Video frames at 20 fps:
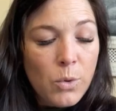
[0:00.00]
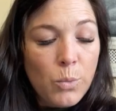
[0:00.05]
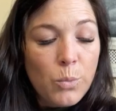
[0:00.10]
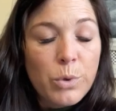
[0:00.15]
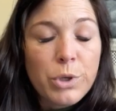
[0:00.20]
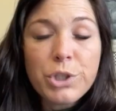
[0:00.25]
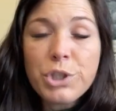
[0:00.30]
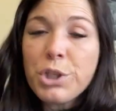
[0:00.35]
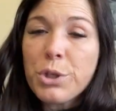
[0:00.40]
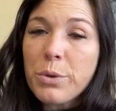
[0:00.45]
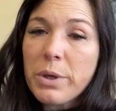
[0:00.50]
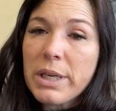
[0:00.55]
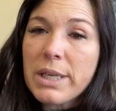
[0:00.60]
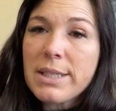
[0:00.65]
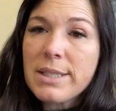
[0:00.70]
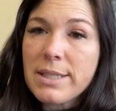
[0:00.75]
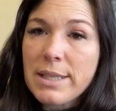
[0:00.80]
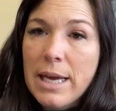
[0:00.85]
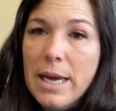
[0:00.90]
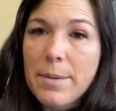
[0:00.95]
would you
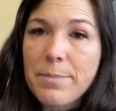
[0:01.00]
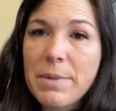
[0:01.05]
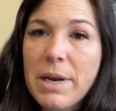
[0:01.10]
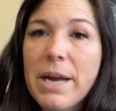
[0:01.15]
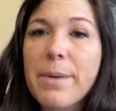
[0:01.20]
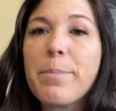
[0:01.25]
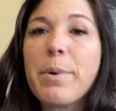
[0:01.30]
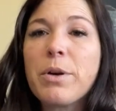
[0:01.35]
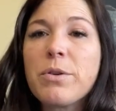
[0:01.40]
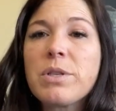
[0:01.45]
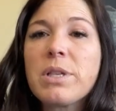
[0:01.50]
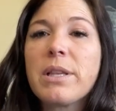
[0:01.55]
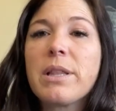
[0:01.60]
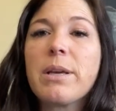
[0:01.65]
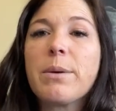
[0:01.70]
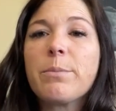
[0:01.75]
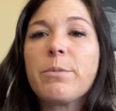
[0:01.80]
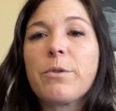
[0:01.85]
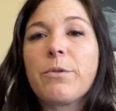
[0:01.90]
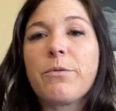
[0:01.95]
accept, I posted
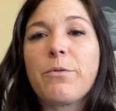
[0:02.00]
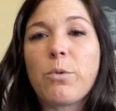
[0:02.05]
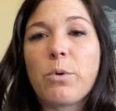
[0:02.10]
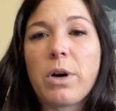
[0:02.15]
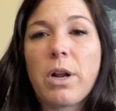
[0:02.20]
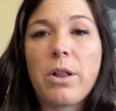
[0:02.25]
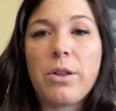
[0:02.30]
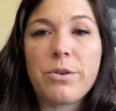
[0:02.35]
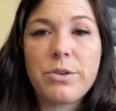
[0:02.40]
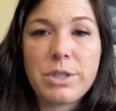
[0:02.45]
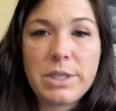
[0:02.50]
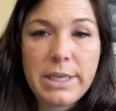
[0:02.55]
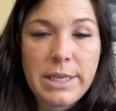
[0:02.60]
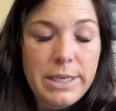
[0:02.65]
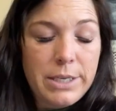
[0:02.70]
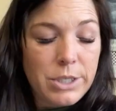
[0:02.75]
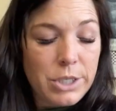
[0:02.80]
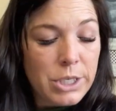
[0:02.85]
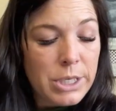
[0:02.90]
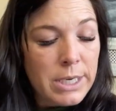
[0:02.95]
them for $4
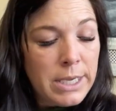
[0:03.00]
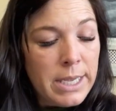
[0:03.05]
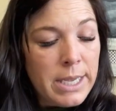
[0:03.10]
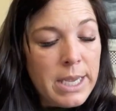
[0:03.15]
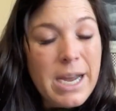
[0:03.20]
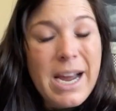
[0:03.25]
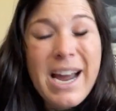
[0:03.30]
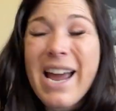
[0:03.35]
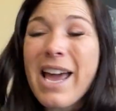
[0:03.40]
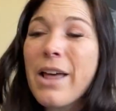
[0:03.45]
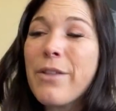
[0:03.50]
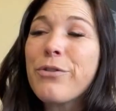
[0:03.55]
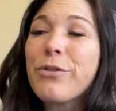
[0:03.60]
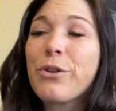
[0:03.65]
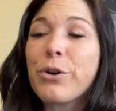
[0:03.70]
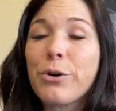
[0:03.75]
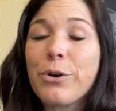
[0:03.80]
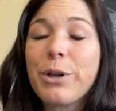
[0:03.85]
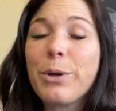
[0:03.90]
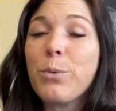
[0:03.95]
each had
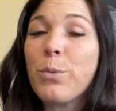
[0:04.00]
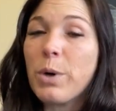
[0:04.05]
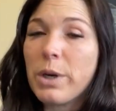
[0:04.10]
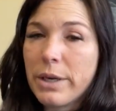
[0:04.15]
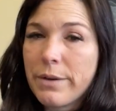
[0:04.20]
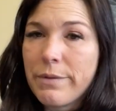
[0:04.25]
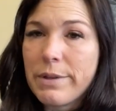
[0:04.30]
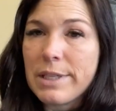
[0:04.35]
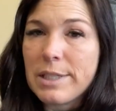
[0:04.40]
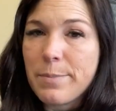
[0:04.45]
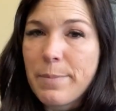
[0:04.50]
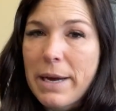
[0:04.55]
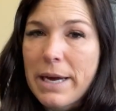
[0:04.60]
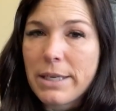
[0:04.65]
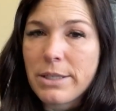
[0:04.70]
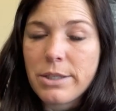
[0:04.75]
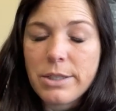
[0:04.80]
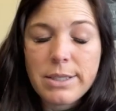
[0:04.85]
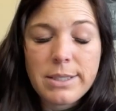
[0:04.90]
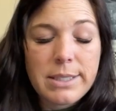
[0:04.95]
31 of these
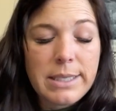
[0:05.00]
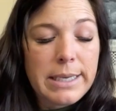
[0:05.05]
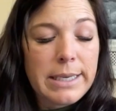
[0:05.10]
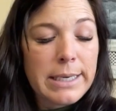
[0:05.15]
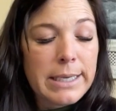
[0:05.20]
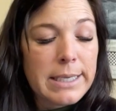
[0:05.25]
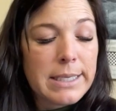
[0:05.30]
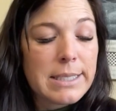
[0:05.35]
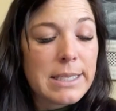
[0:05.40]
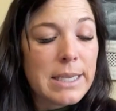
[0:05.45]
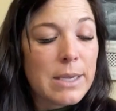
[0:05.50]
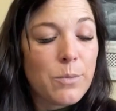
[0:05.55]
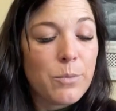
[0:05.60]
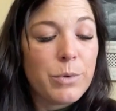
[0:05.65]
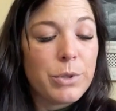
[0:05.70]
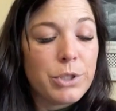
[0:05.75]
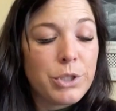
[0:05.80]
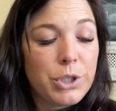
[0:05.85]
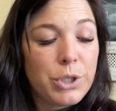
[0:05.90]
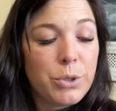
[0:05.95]
patches. And he said,
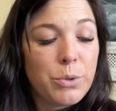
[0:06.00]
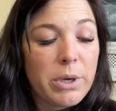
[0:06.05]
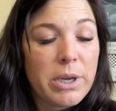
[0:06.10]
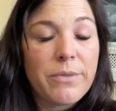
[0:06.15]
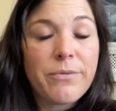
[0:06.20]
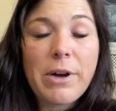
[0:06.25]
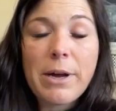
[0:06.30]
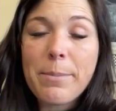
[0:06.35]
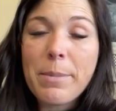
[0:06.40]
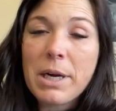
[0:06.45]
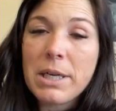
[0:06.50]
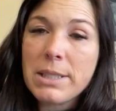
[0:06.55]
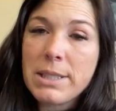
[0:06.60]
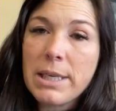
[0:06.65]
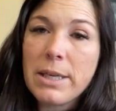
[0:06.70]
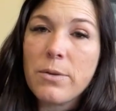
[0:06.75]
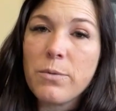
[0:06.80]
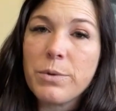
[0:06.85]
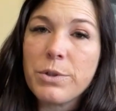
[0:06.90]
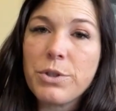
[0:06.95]
Would you, if I bought
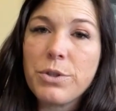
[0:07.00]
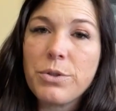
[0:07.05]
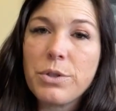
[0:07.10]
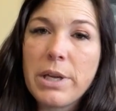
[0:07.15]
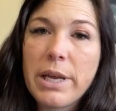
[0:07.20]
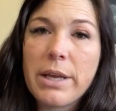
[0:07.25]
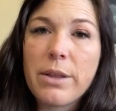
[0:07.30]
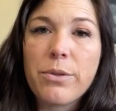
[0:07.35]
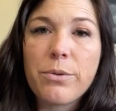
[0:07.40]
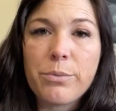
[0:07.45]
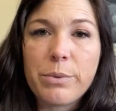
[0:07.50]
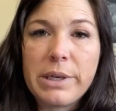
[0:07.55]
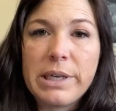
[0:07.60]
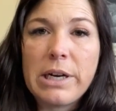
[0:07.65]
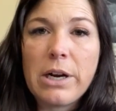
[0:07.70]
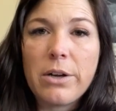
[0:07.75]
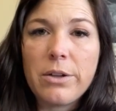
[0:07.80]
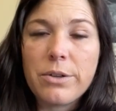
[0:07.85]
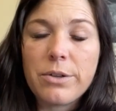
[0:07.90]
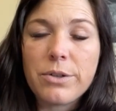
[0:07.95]
10, would you take
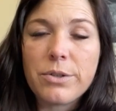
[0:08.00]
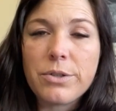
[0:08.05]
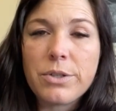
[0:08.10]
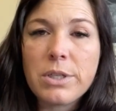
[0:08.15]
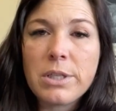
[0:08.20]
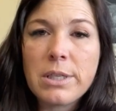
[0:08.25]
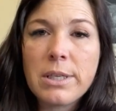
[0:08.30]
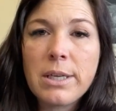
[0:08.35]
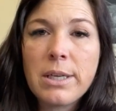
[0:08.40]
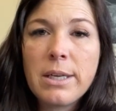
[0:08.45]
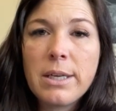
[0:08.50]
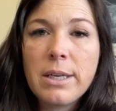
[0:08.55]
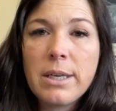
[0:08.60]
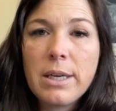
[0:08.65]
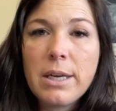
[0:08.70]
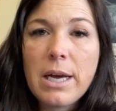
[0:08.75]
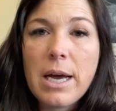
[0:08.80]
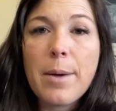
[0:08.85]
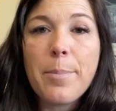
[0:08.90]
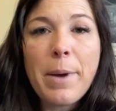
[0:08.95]
$3
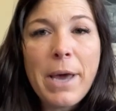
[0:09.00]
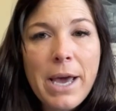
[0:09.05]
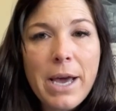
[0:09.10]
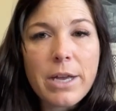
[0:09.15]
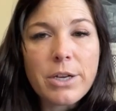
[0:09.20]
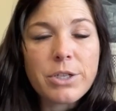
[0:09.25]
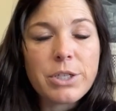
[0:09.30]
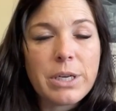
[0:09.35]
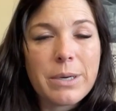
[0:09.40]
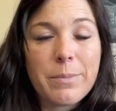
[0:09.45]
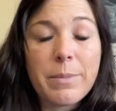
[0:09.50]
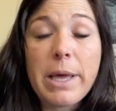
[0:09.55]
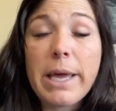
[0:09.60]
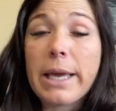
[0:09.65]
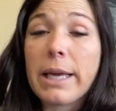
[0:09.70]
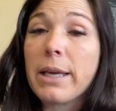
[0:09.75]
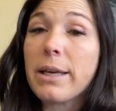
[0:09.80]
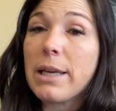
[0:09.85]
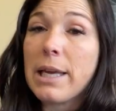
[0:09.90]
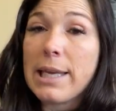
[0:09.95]
a patch? I'm
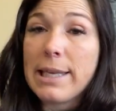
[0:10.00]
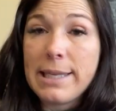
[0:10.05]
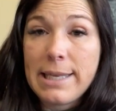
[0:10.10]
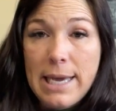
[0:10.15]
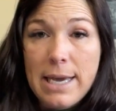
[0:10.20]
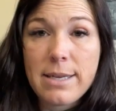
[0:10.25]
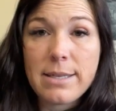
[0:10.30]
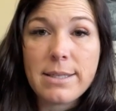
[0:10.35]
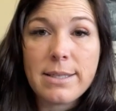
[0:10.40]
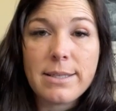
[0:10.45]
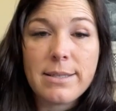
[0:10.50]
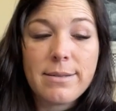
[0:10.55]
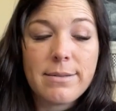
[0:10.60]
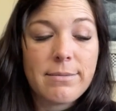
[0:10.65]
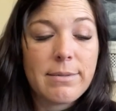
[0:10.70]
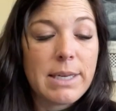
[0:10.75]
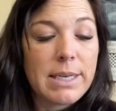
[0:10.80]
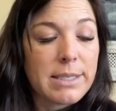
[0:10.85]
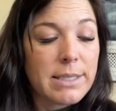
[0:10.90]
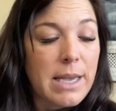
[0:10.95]
like, Yes,
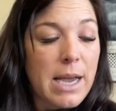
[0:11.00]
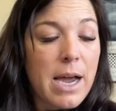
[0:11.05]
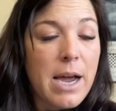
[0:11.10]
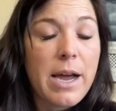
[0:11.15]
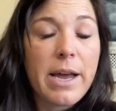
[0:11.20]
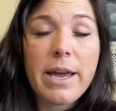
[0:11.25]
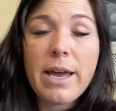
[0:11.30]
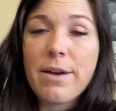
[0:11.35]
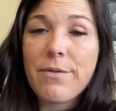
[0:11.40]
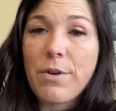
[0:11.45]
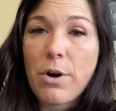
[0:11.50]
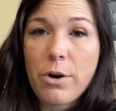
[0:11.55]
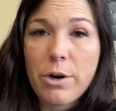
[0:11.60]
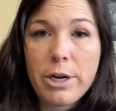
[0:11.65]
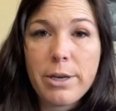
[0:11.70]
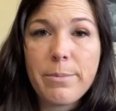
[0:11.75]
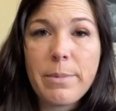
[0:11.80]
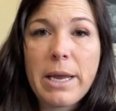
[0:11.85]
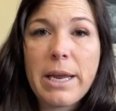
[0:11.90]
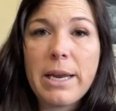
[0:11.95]
because I have
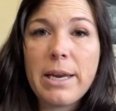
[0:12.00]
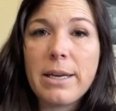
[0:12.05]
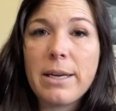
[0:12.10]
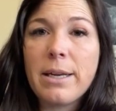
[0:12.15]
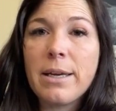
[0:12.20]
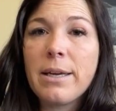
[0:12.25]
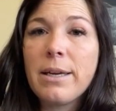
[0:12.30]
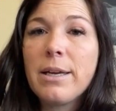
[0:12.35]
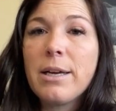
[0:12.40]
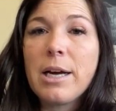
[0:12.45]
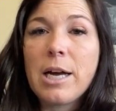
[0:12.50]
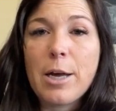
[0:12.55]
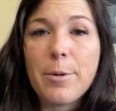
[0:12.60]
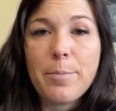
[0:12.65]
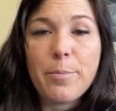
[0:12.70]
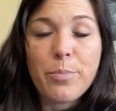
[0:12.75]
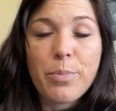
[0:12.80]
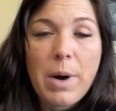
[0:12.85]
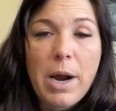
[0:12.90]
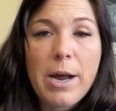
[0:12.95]
already made,
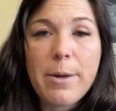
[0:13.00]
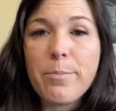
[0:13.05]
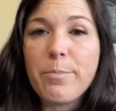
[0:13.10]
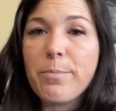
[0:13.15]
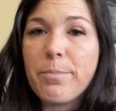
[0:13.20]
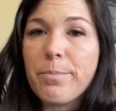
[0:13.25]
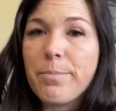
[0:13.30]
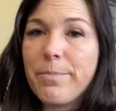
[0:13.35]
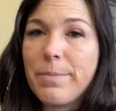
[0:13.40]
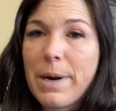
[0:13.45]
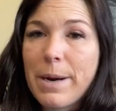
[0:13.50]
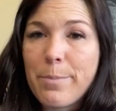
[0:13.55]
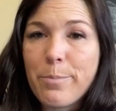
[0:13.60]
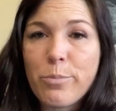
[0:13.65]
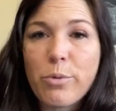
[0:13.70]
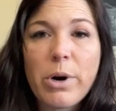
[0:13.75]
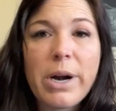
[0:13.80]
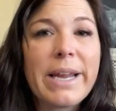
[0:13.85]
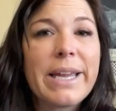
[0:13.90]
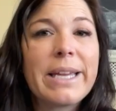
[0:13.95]
I'm, I'm, I'm
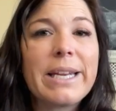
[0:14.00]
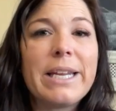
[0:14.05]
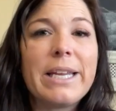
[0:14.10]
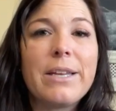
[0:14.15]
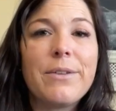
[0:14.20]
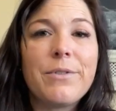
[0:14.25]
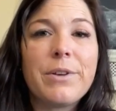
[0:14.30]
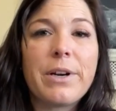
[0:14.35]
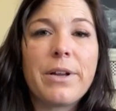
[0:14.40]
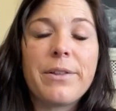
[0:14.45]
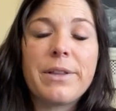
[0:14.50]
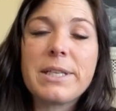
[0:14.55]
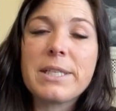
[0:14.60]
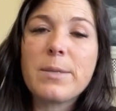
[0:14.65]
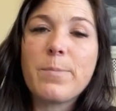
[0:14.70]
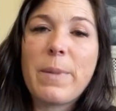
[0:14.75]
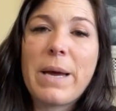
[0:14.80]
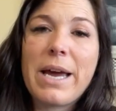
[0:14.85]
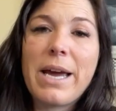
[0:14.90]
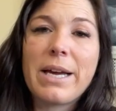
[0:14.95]
breaking even on this
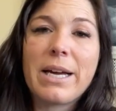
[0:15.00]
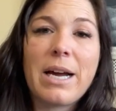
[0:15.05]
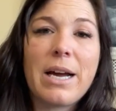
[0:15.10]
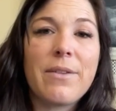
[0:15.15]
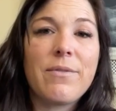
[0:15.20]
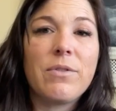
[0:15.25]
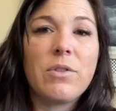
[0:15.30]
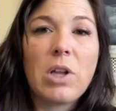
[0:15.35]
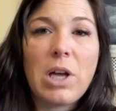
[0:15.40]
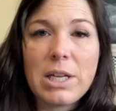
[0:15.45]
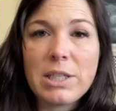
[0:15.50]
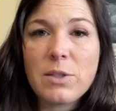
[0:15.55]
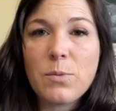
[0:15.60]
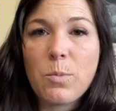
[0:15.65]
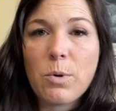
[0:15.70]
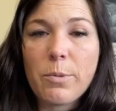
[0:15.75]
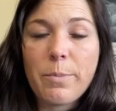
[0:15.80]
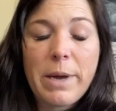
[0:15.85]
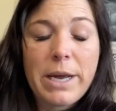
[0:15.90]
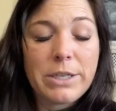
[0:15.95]
bag. I have lots
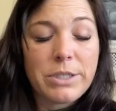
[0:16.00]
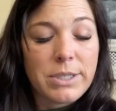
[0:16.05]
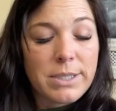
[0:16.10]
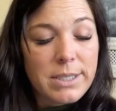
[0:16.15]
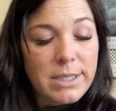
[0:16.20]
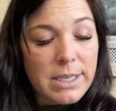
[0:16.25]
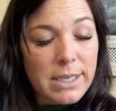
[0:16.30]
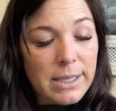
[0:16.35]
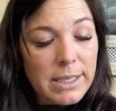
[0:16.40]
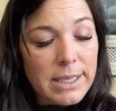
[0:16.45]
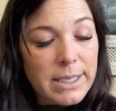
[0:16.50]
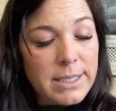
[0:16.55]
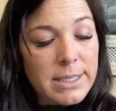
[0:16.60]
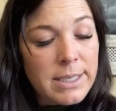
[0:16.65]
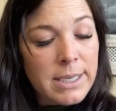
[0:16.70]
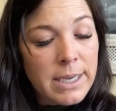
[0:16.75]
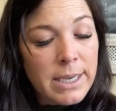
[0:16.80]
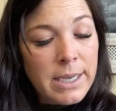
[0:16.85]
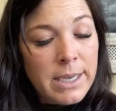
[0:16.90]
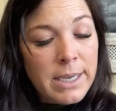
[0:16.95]
more patches to list.